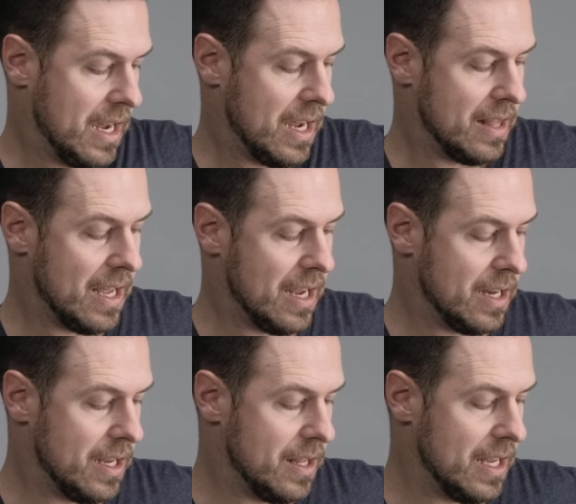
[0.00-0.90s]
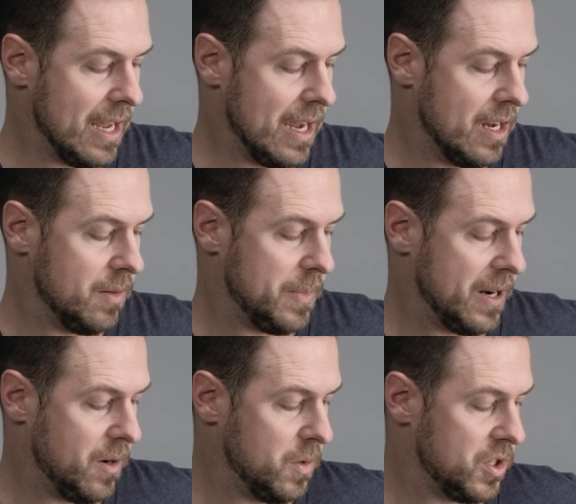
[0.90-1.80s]
And then in the end
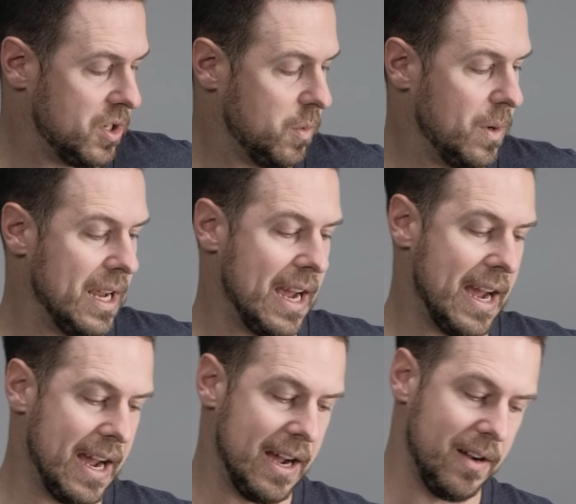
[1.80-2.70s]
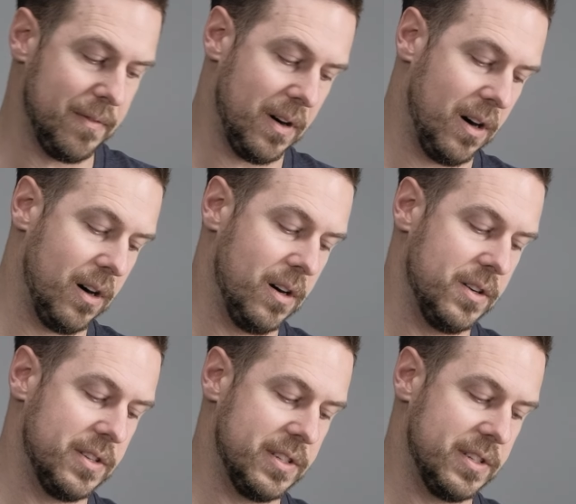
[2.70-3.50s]
pouch, we have our